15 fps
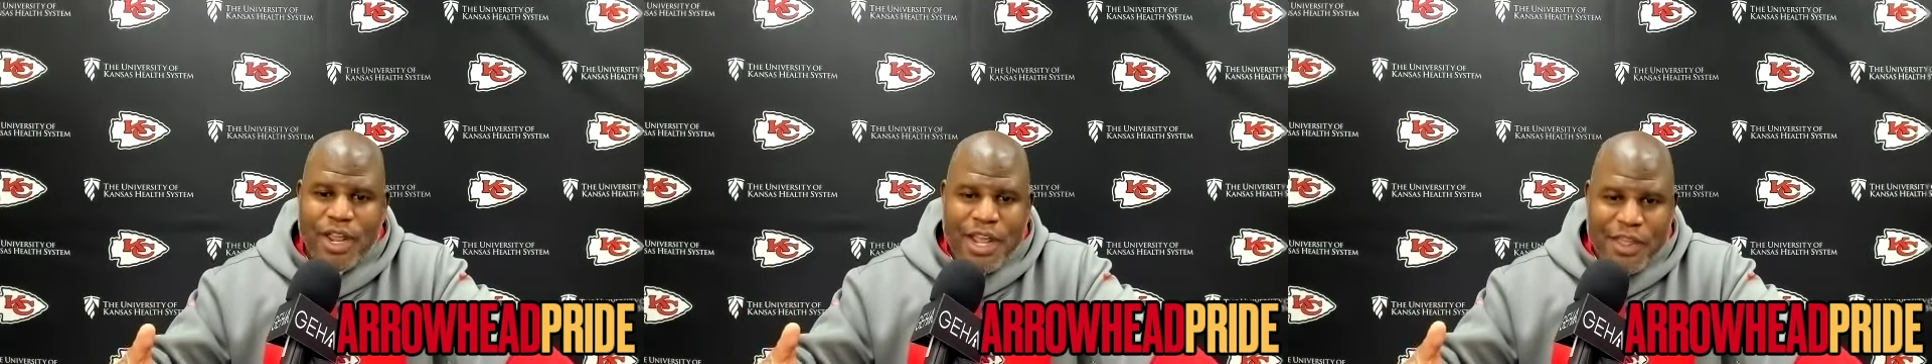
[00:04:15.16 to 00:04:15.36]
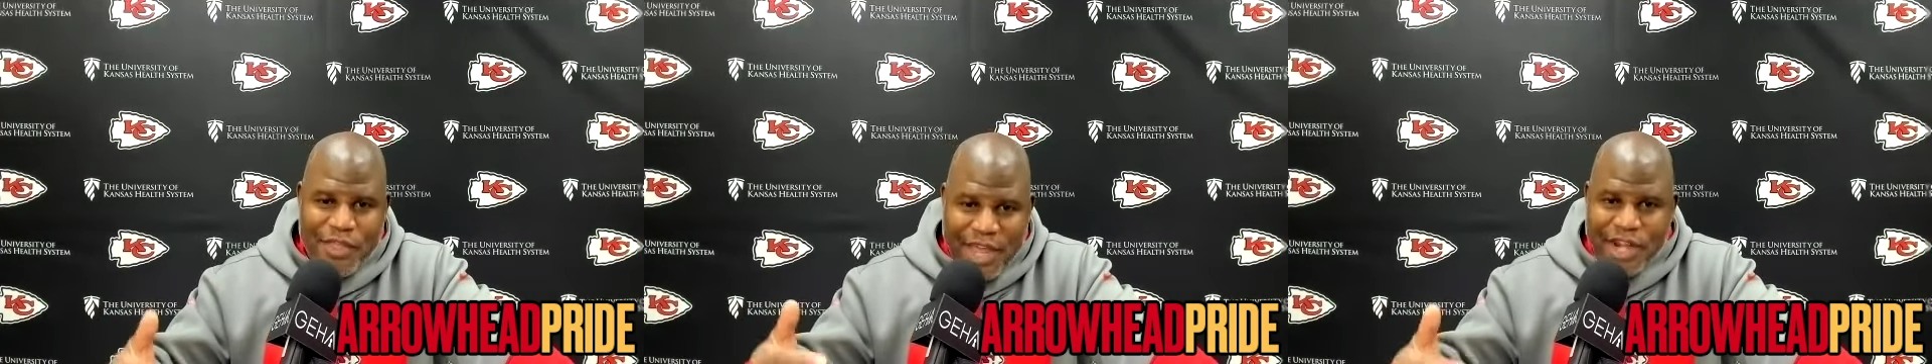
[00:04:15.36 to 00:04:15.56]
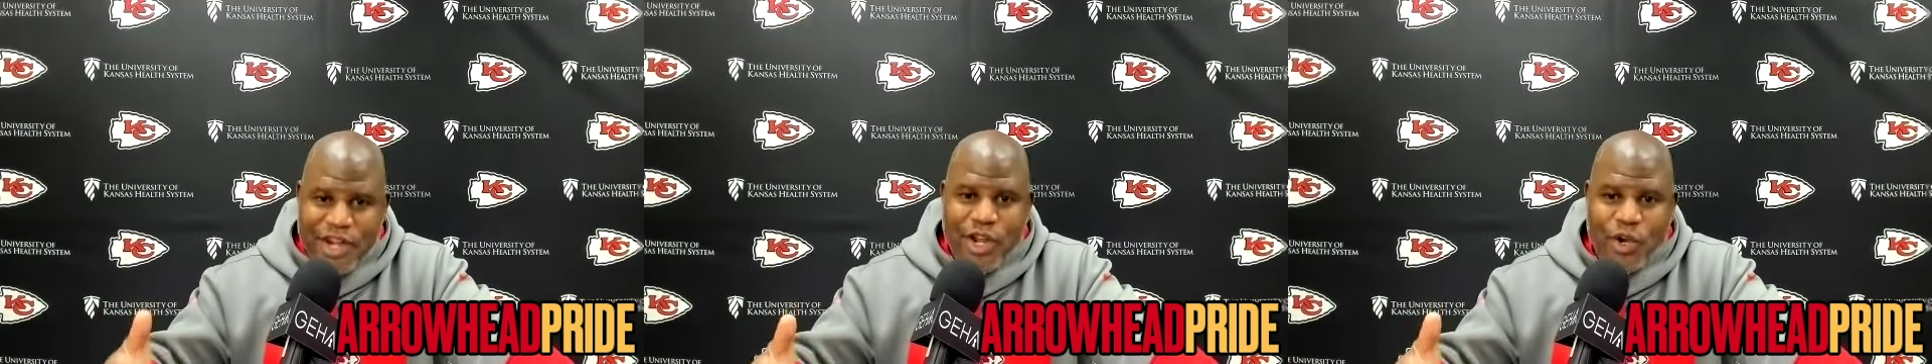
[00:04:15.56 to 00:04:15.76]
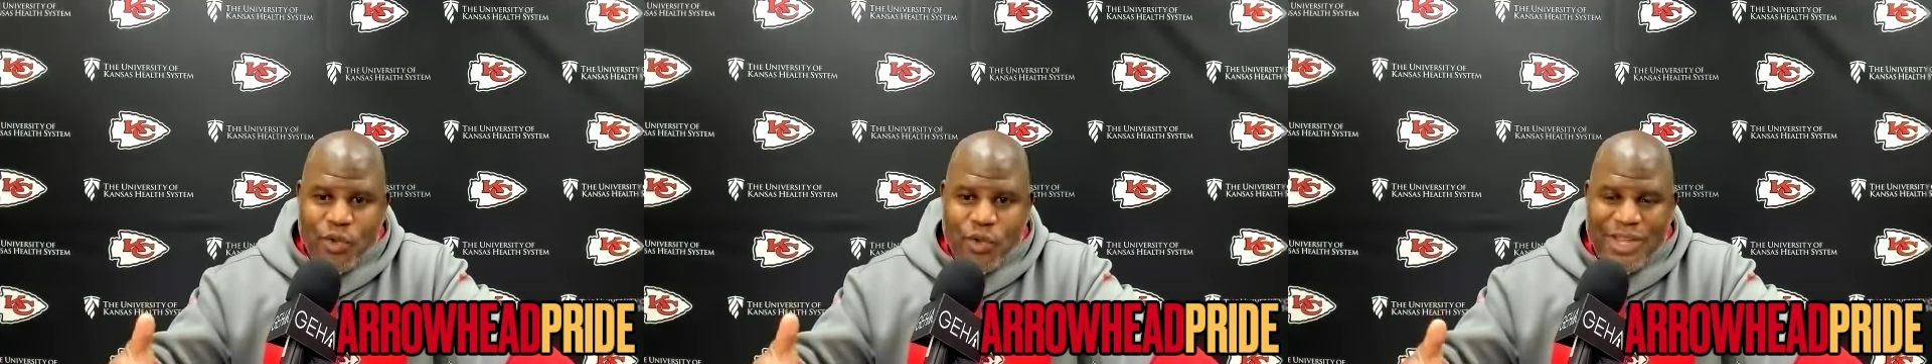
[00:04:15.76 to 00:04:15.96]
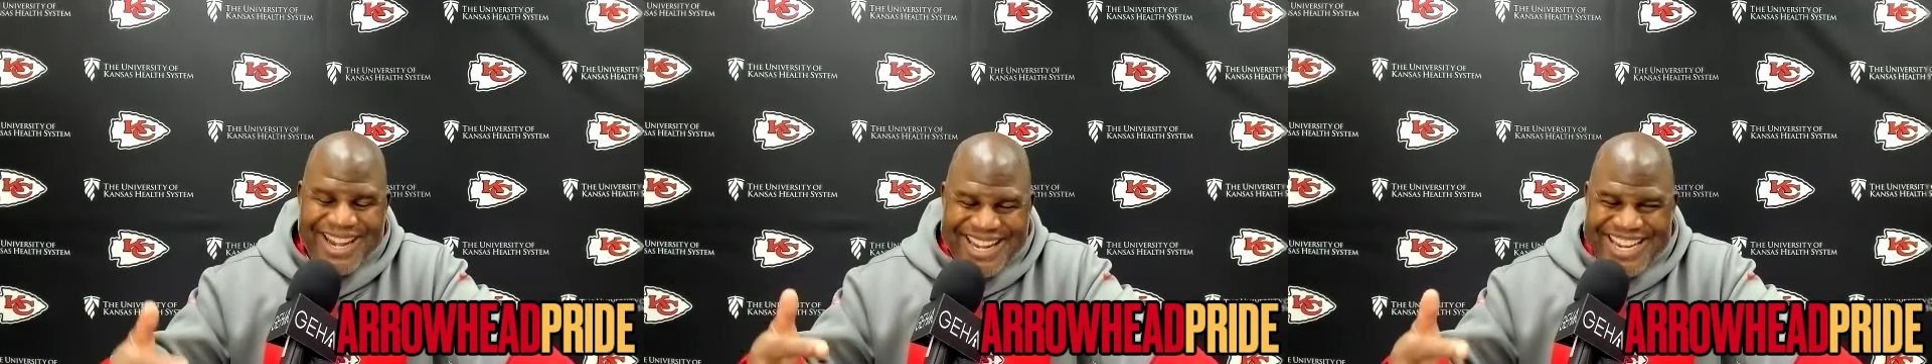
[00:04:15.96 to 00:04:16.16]
they know
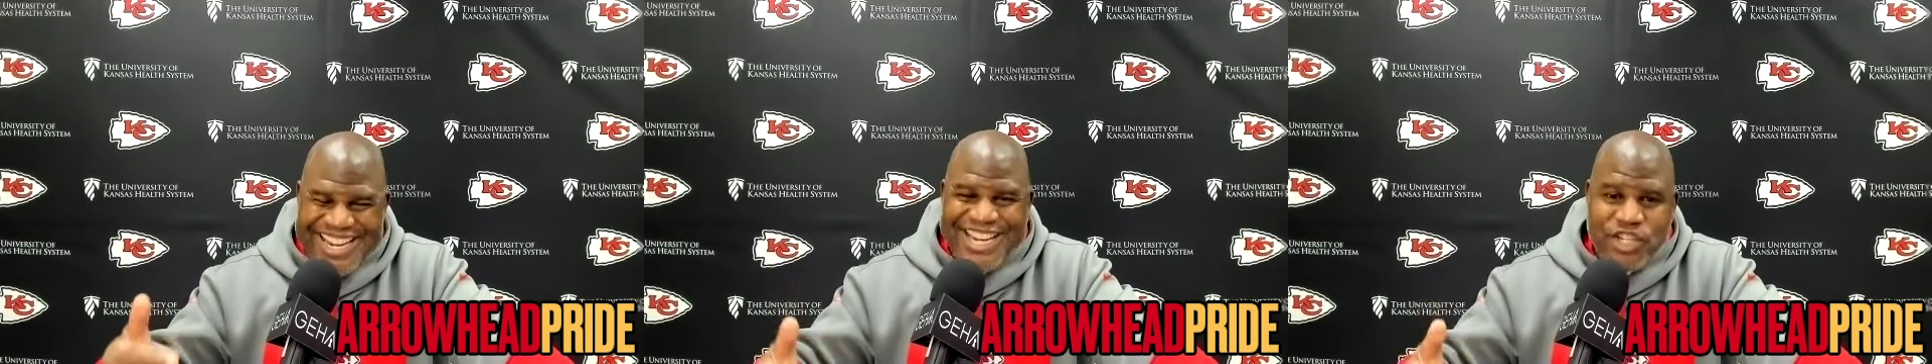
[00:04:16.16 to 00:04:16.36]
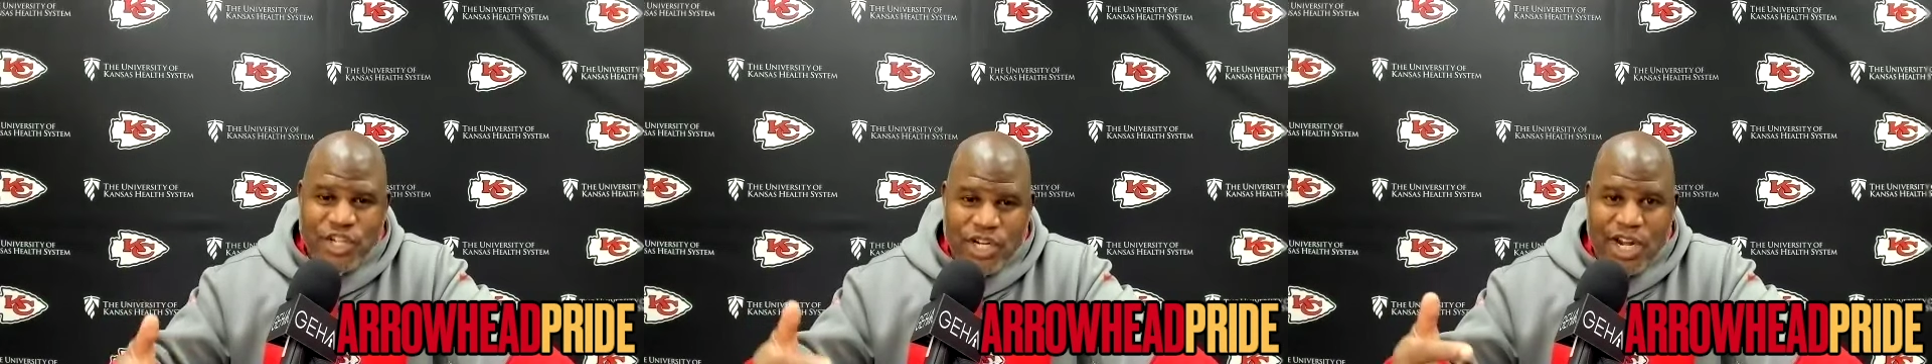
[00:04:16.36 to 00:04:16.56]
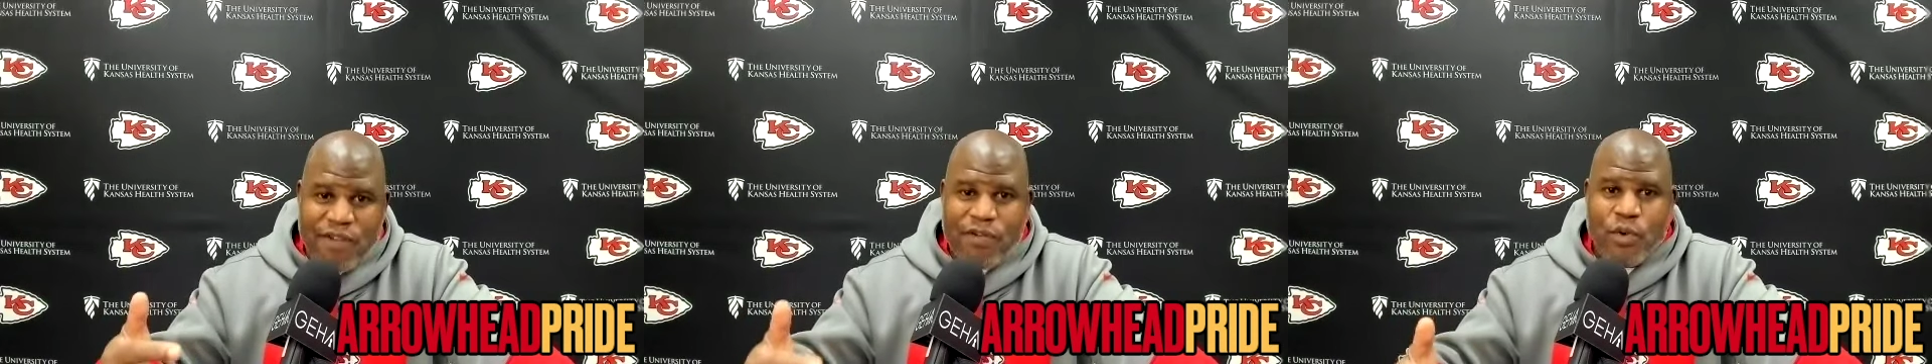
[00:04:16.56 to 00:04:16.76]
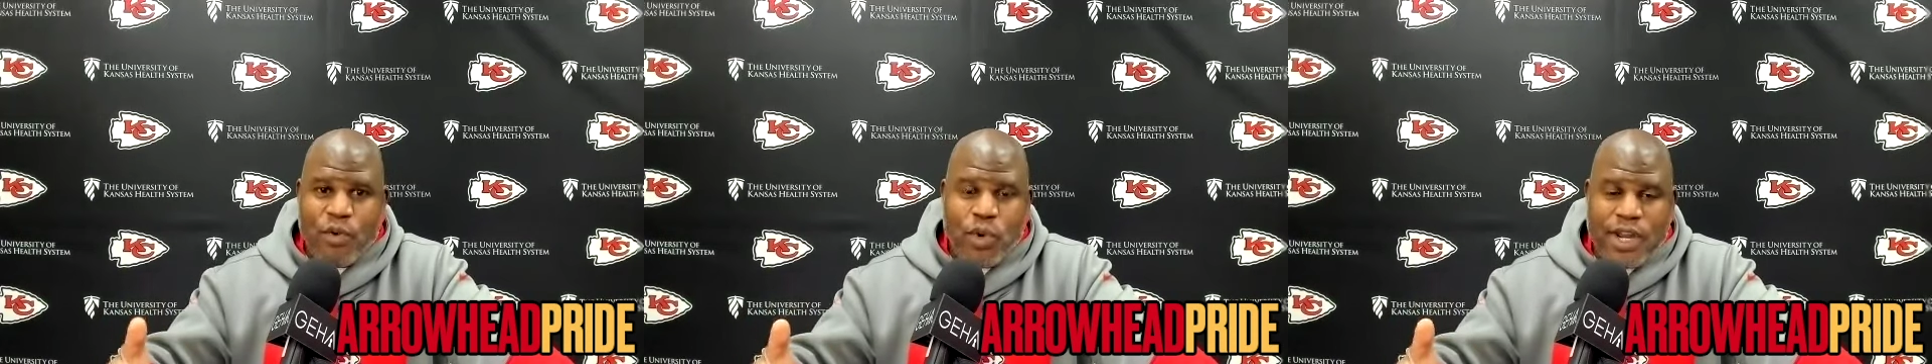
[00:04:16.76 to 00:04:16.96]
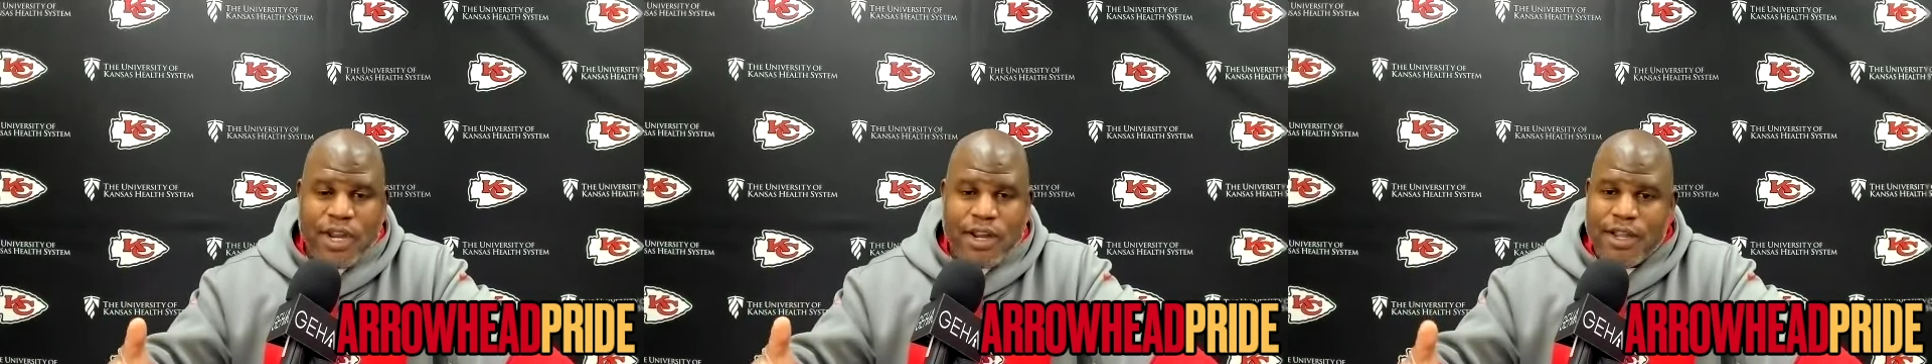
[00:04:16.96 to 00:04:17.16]
that each and every
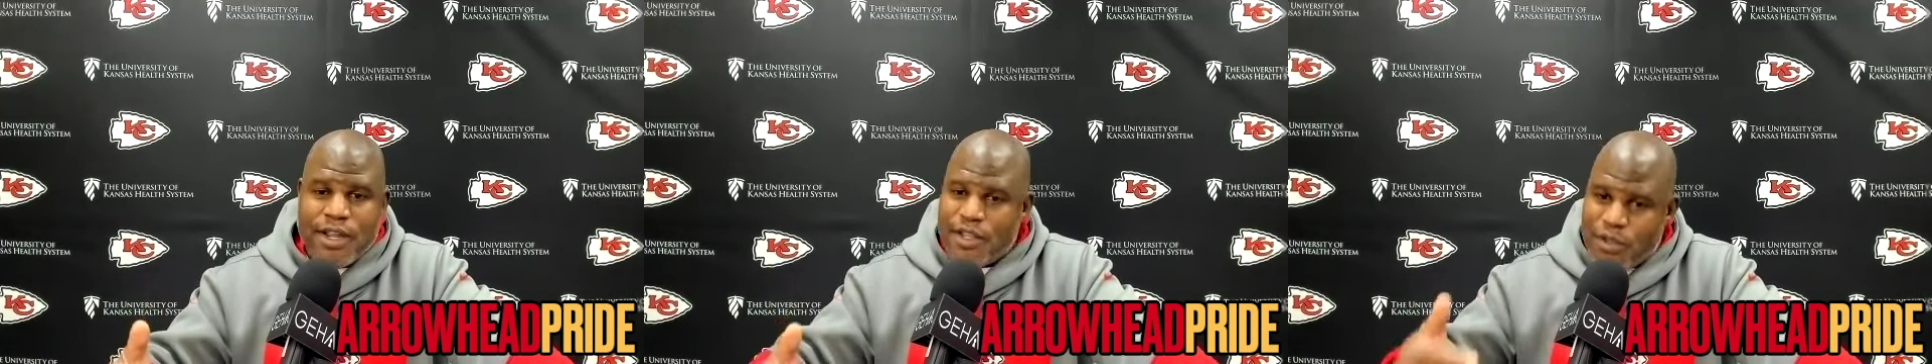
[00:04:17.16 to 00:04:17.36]
week,